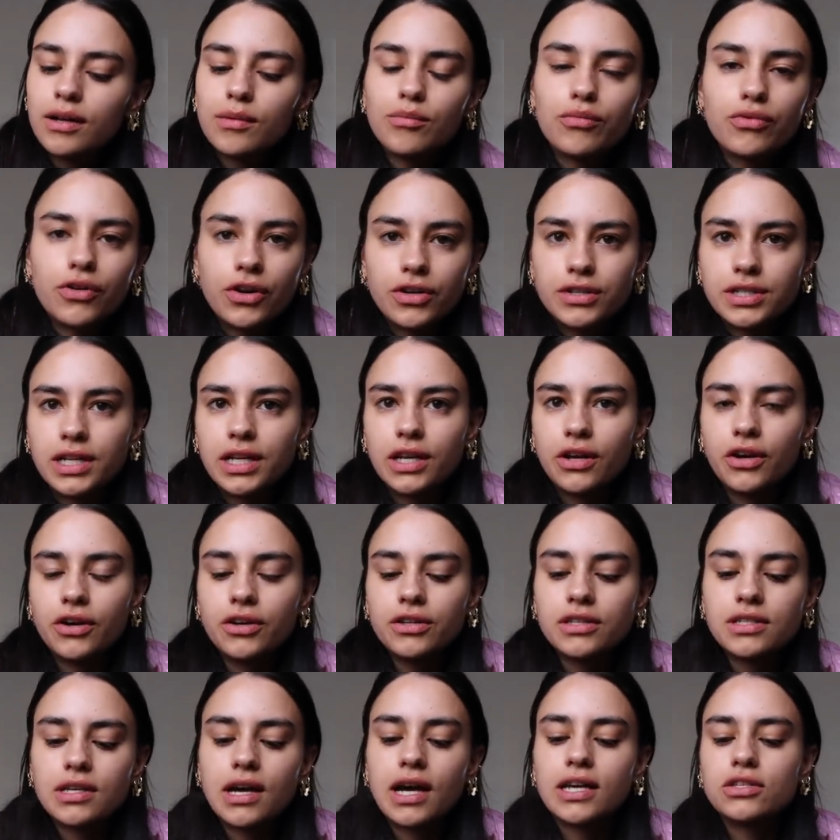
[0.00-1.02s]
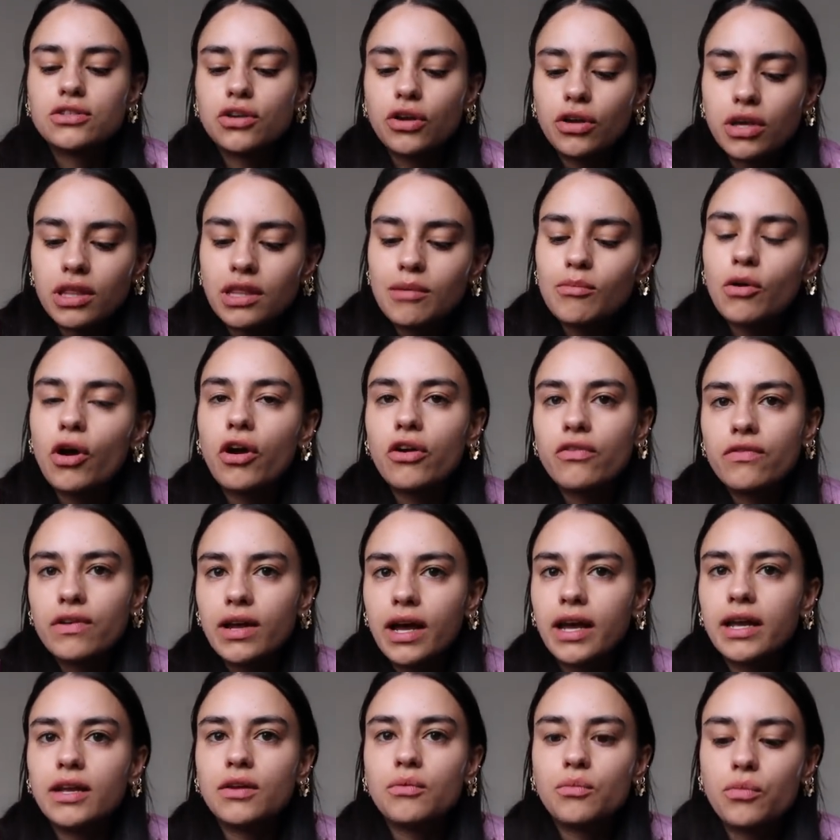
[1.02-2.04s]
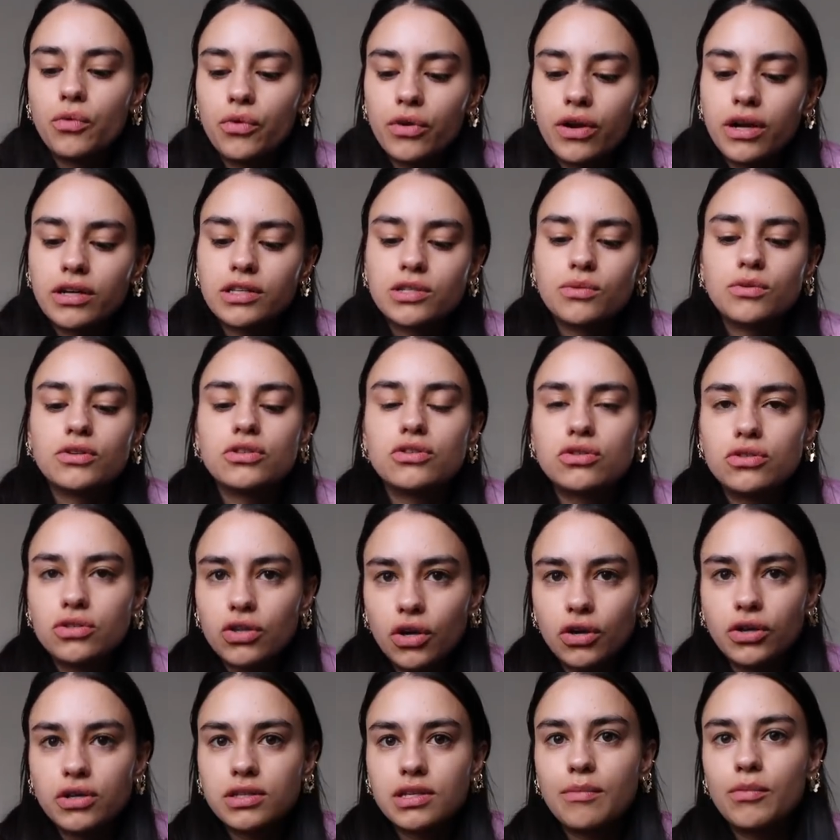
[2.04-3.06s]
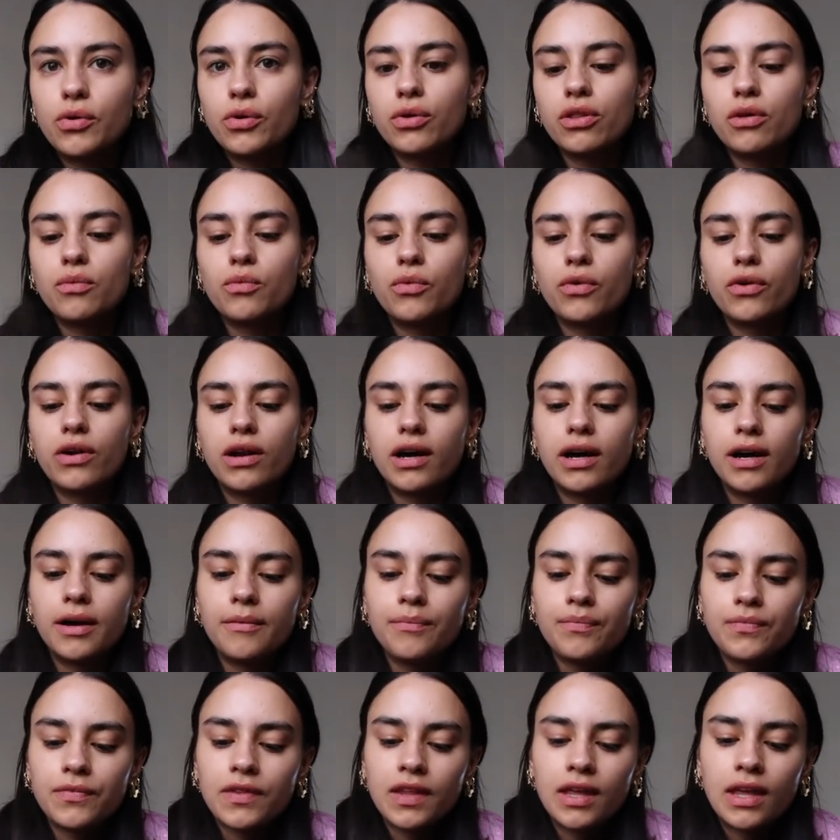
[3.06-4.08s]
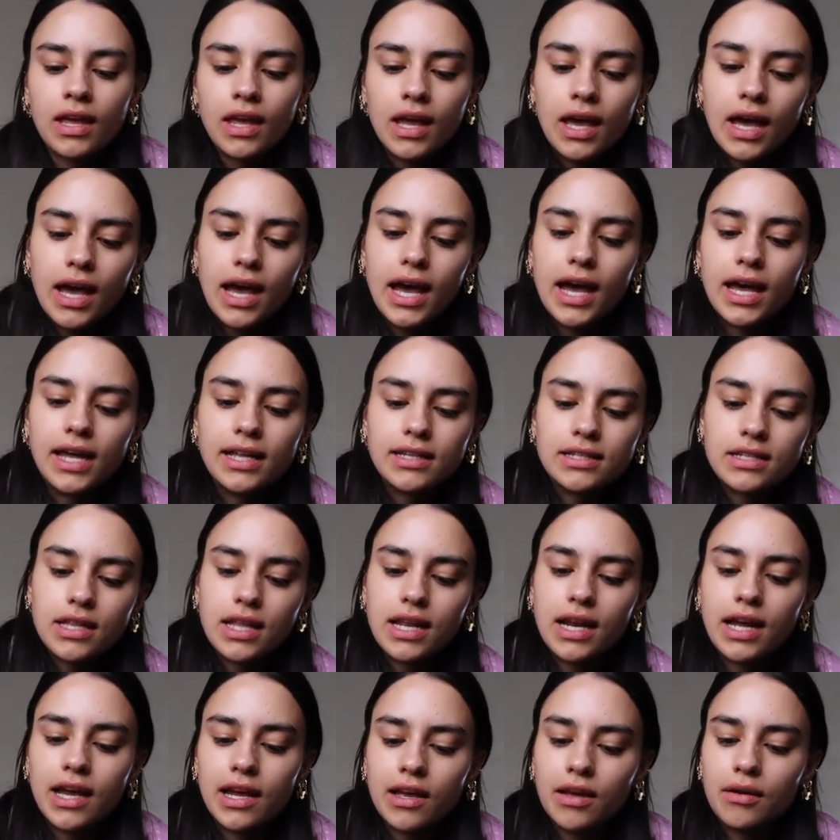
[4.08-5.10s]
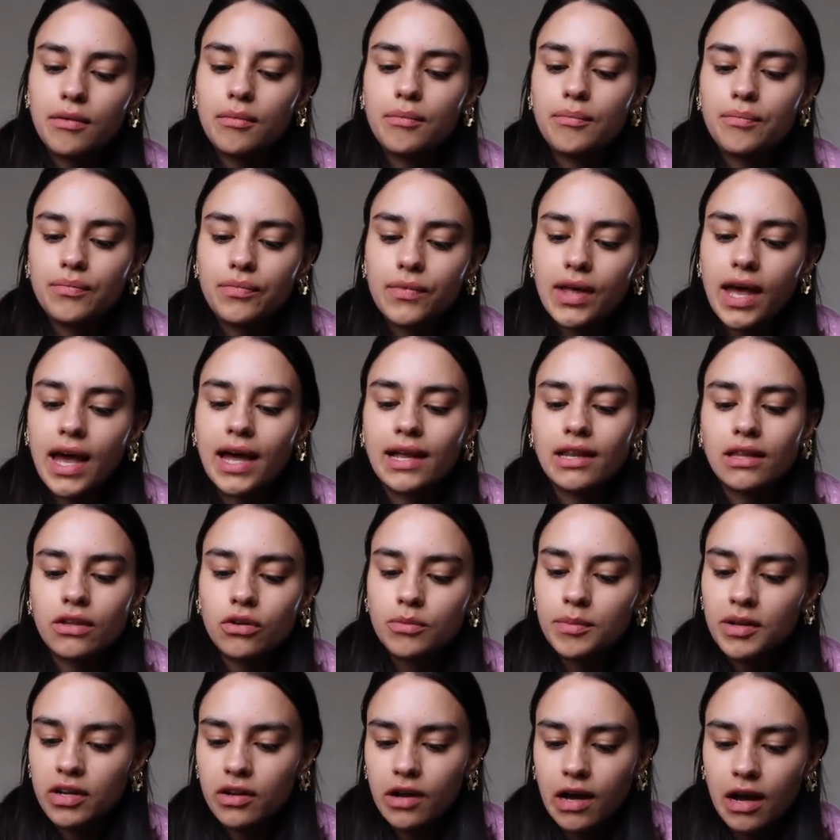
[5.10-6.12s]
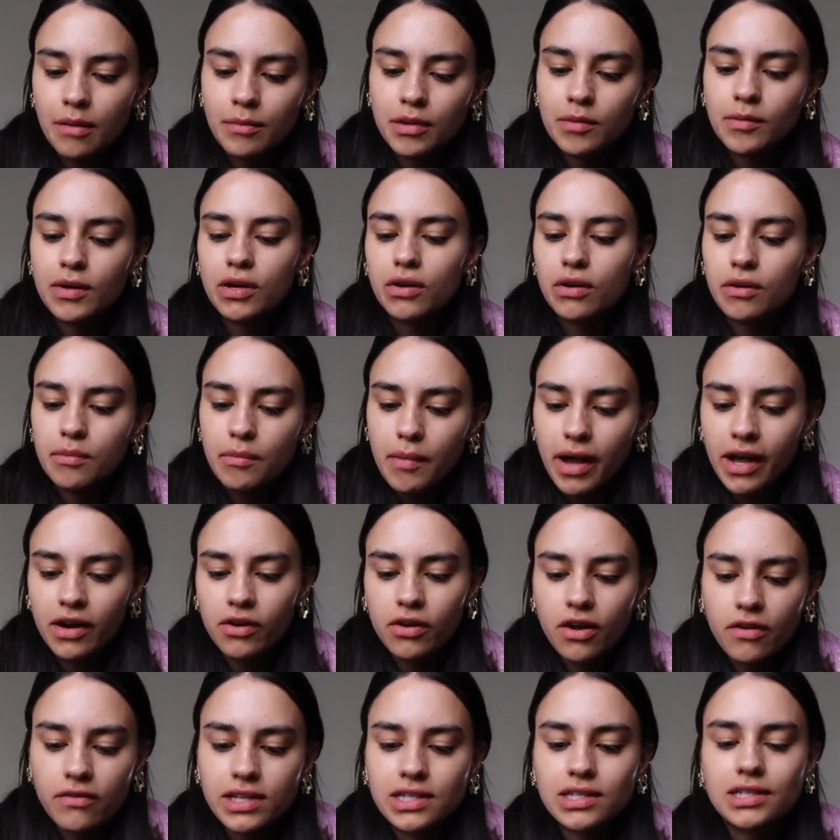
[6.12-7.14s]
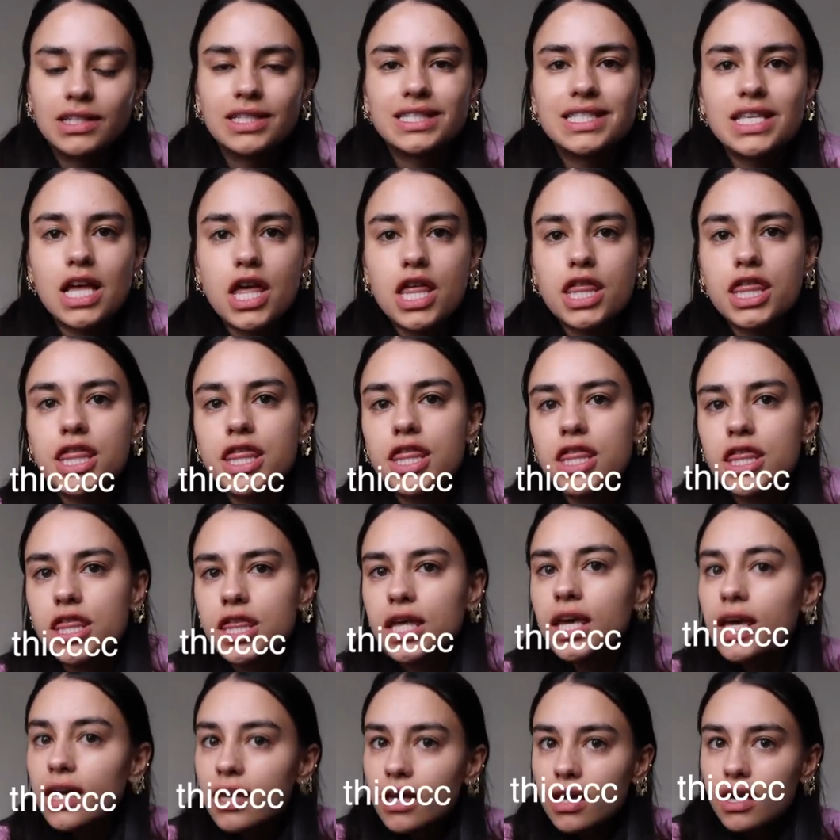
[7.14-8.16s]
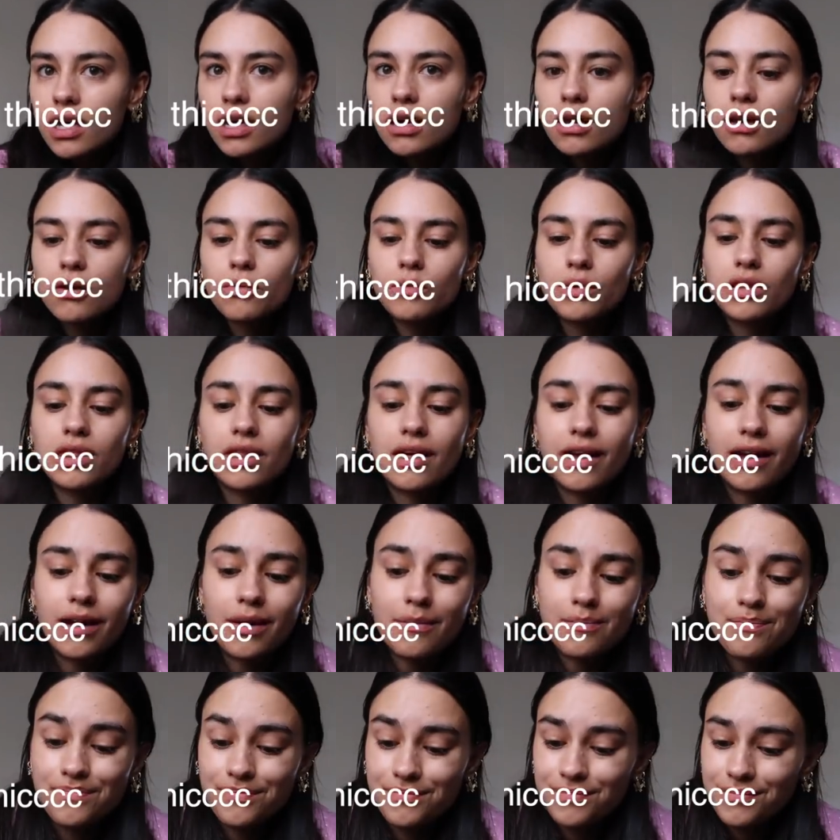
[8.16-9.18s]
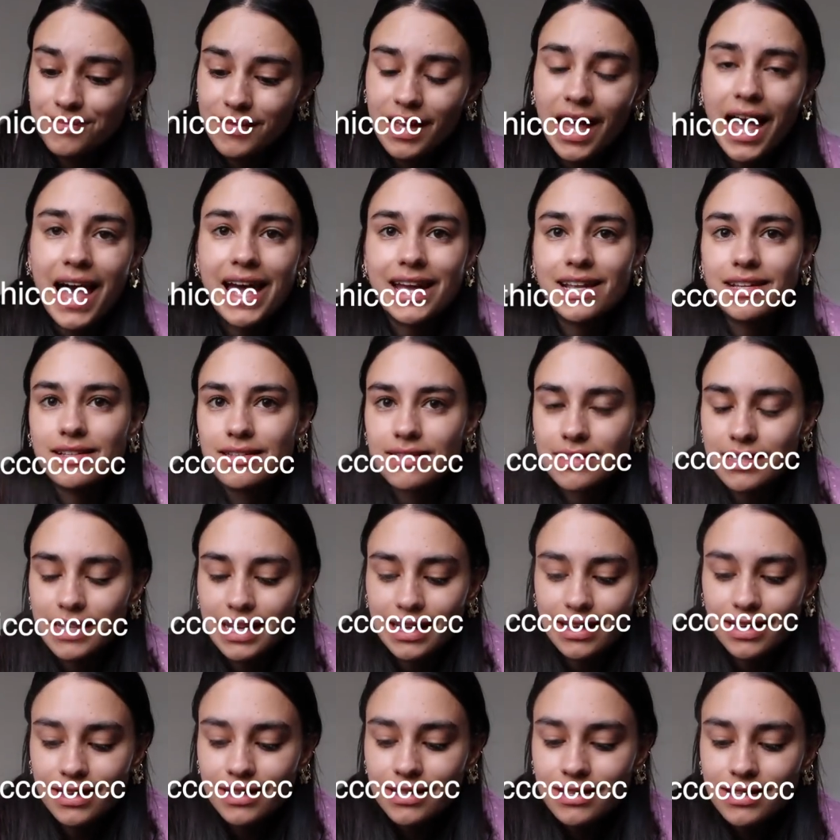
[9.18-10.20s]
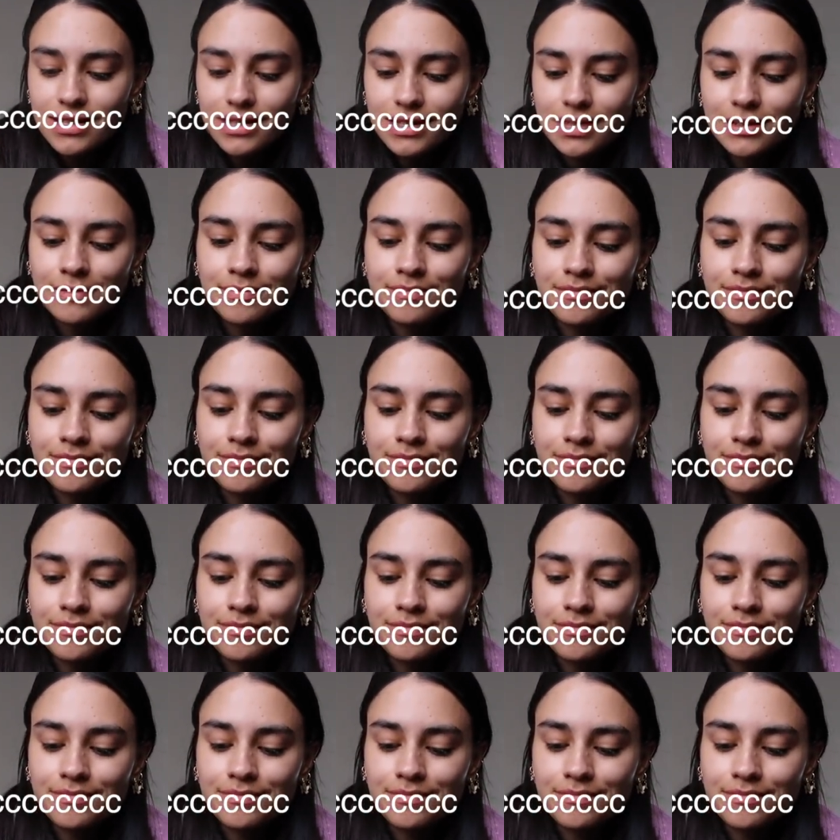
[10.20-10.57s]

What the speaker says: Protein oats. I soak them overnight in water so it soaks up all the water. And then I add a little bit of almond milk, microwave it until it's thick with like 8 C's.